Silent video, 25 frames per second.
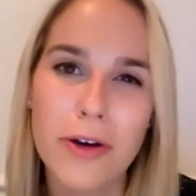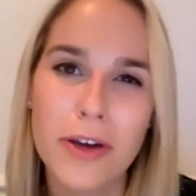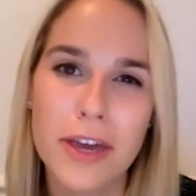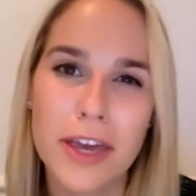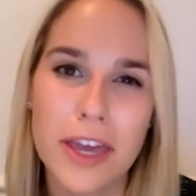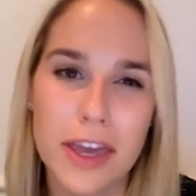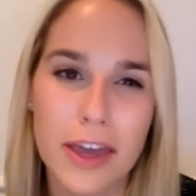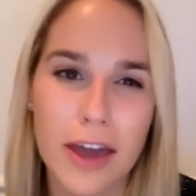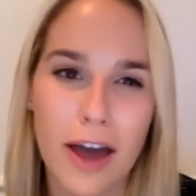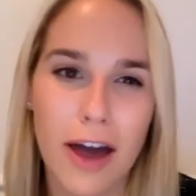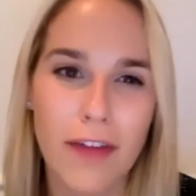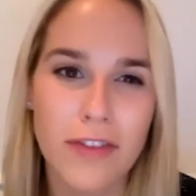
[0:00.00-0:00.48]

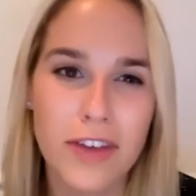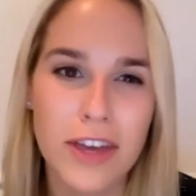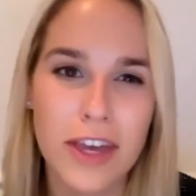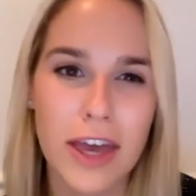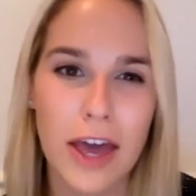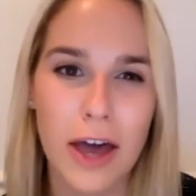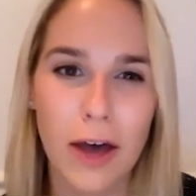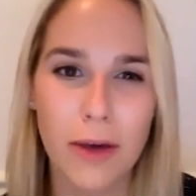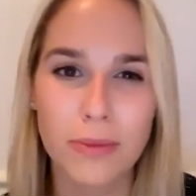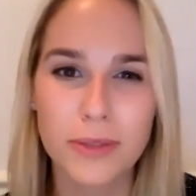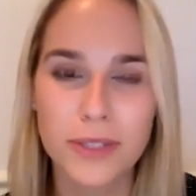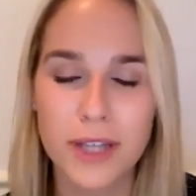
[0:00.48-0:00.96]
Keyavi
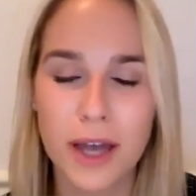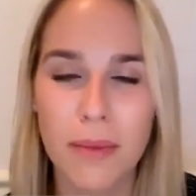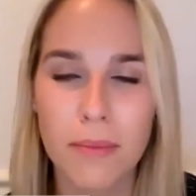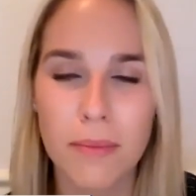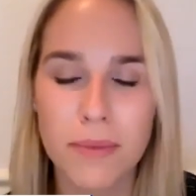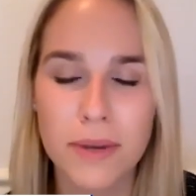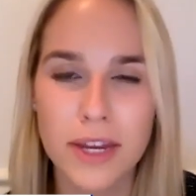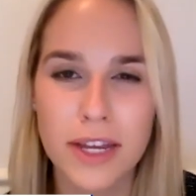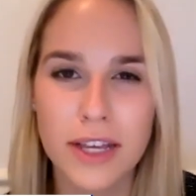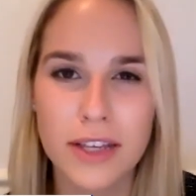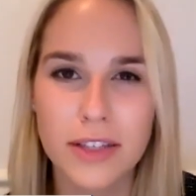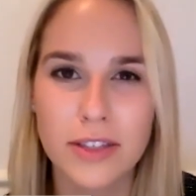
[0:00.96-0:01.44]
helps
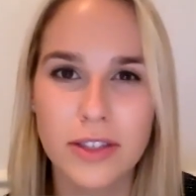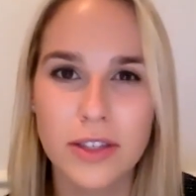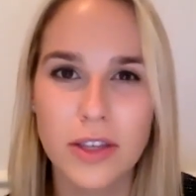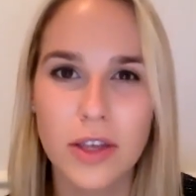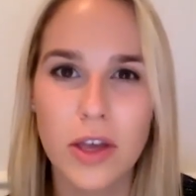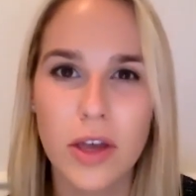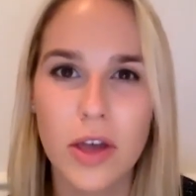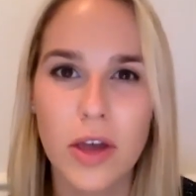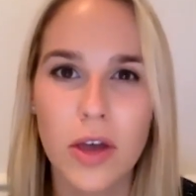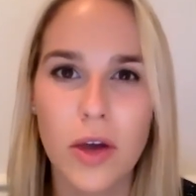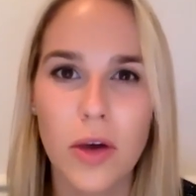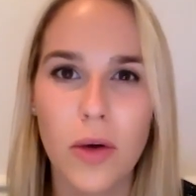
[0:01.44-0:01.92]
companies
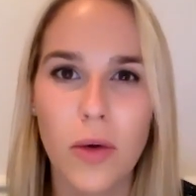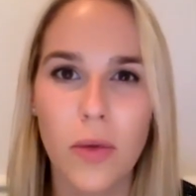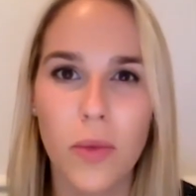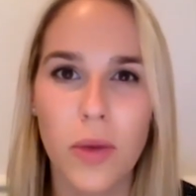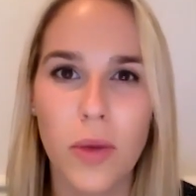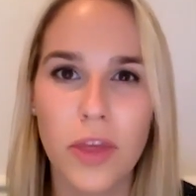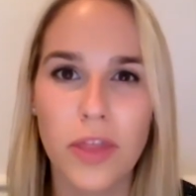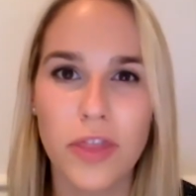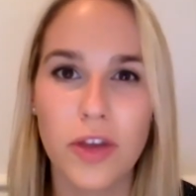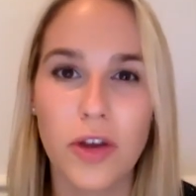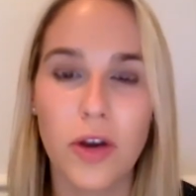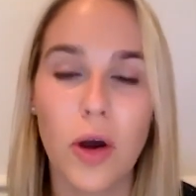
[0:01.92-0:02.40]

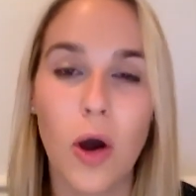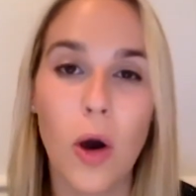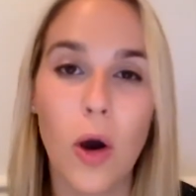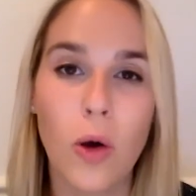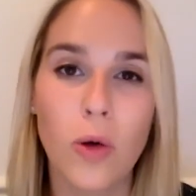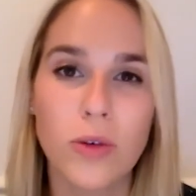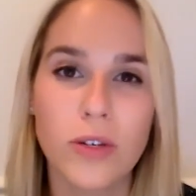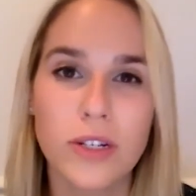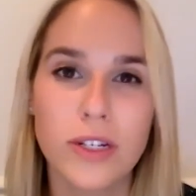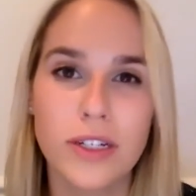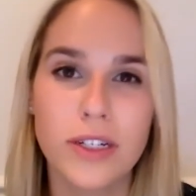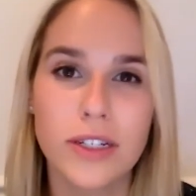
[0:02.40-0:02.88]
with their
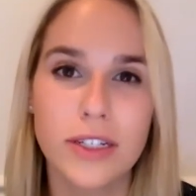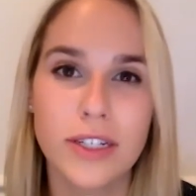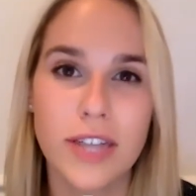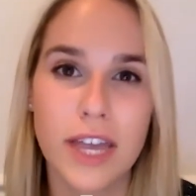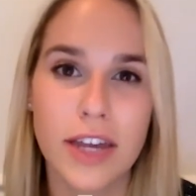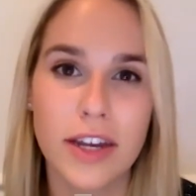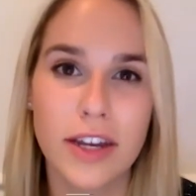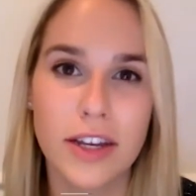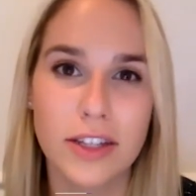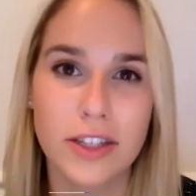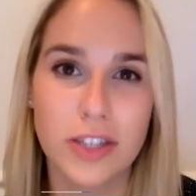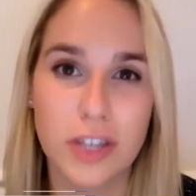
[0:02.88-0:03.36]
own
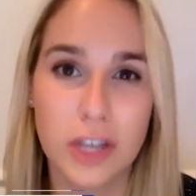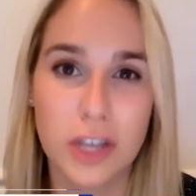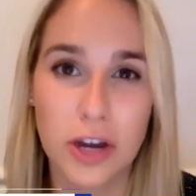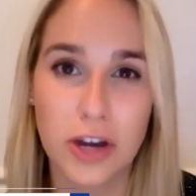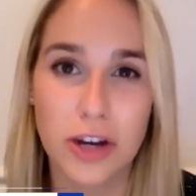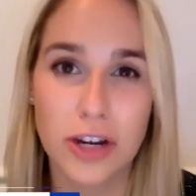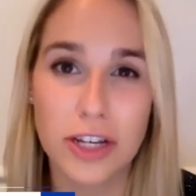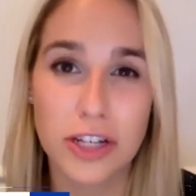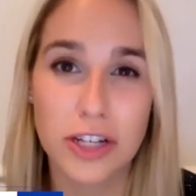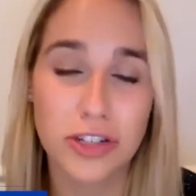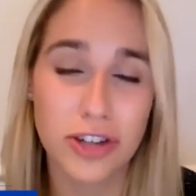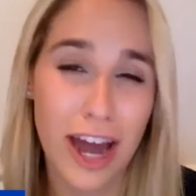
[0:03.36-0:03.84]
data
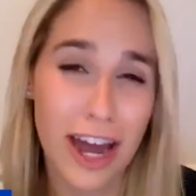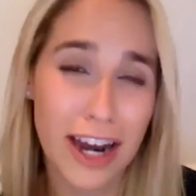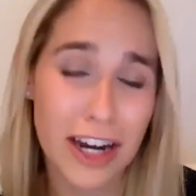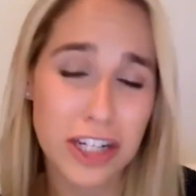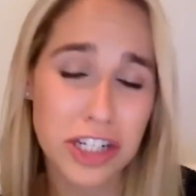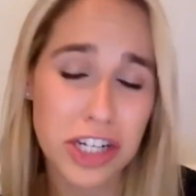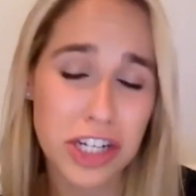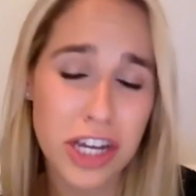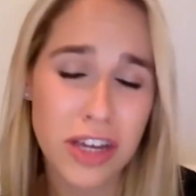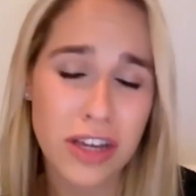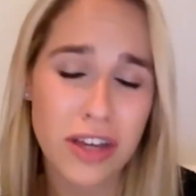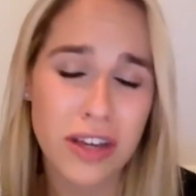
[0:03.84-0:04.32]
security
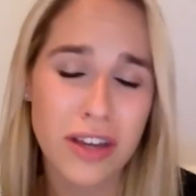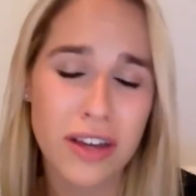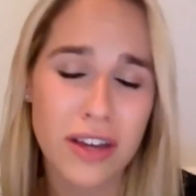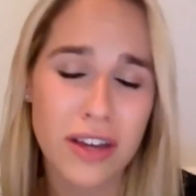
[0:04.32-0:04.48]
strategy?